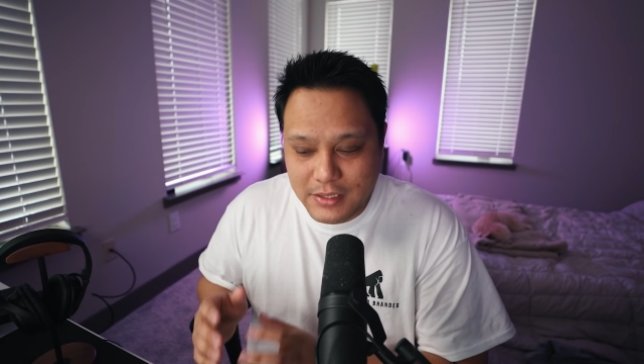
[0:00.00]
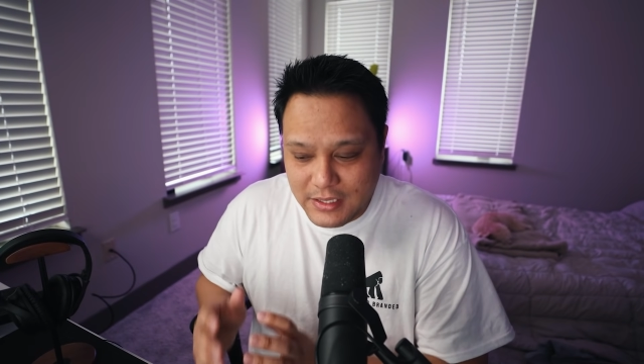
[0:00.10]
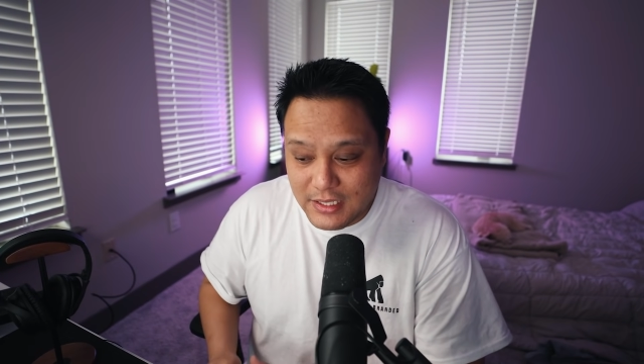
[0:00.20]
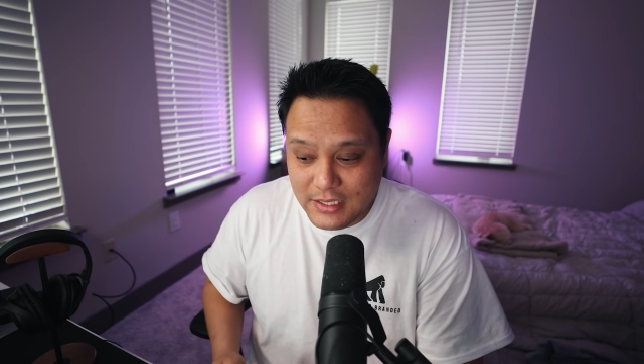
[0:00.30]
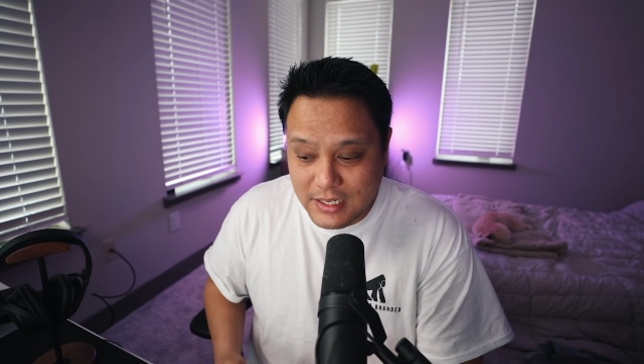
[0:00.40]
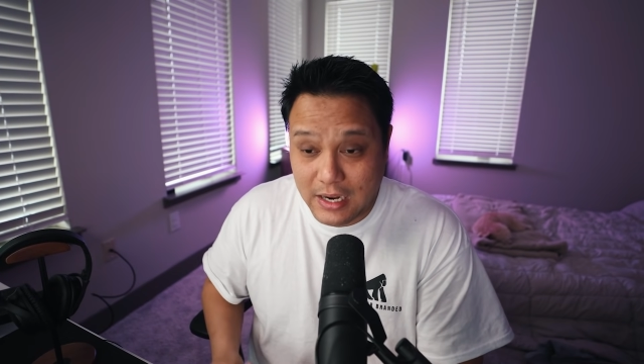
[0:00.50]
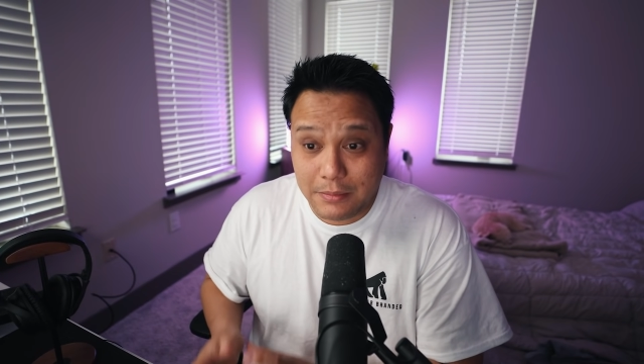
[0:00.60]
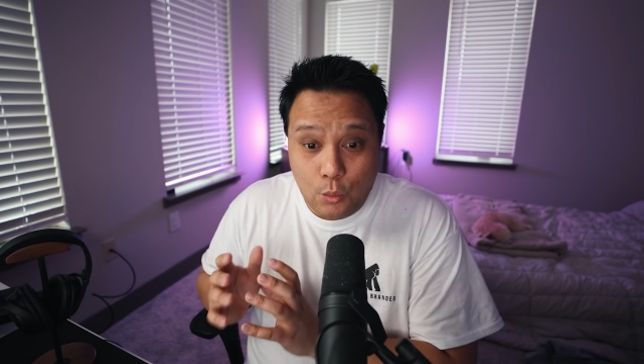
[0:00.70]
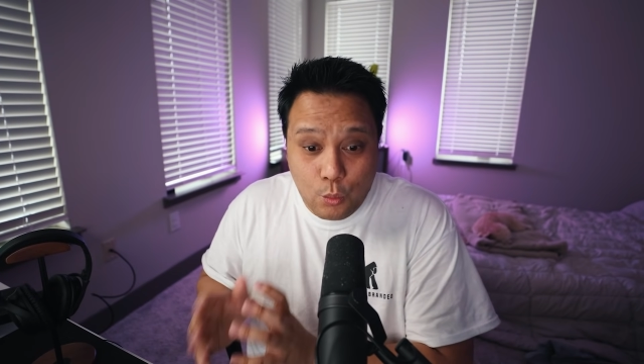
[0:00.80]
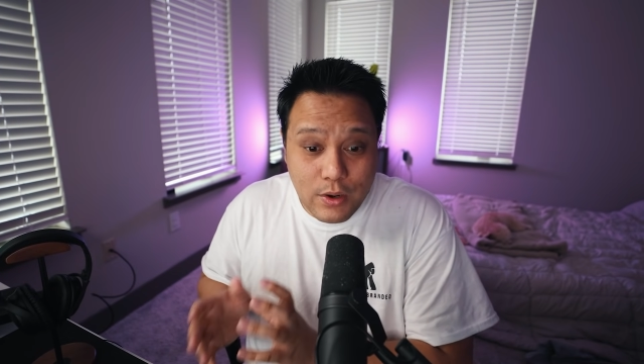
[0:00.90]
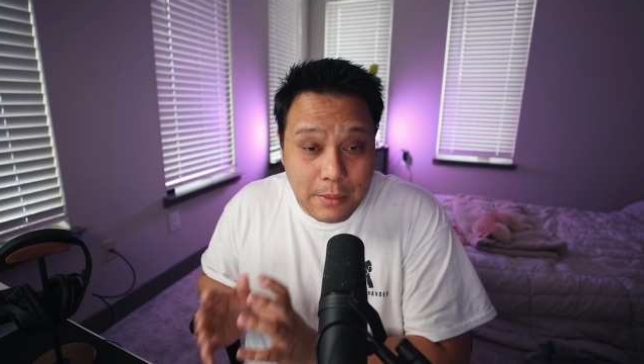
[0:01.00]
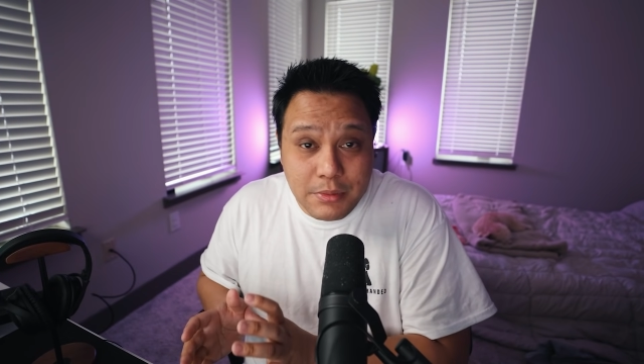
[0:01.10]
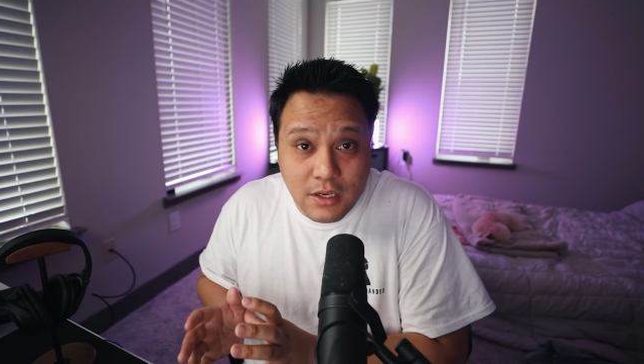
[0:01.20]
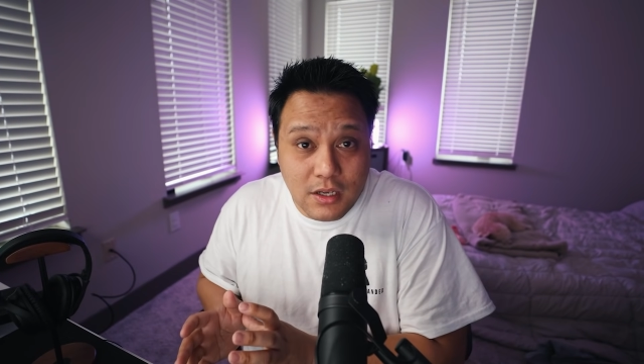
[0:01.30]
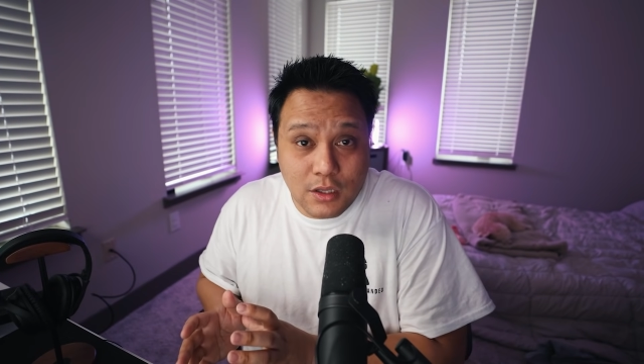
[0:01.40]
but this time when
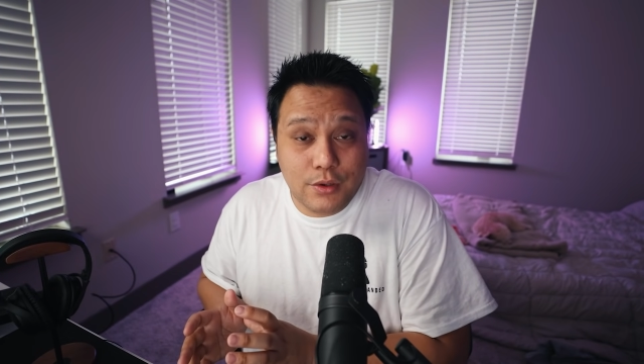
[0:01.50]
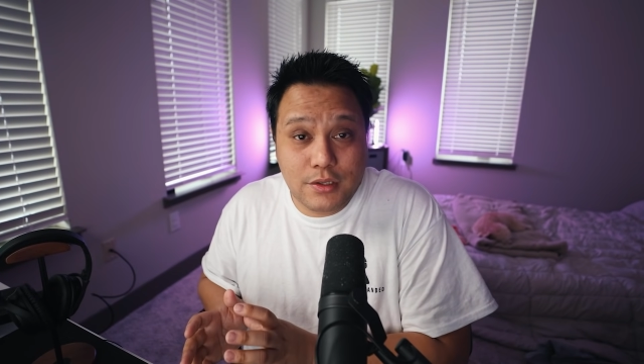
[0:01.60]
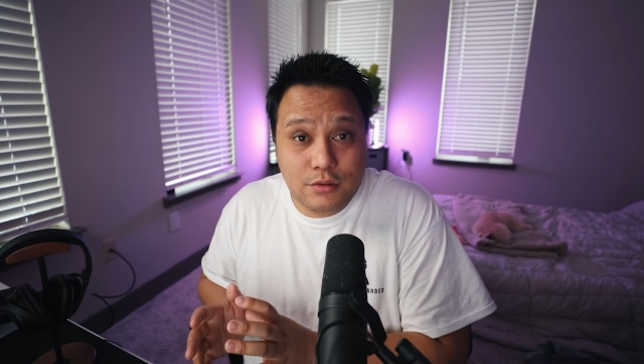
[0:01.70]
I'm done learning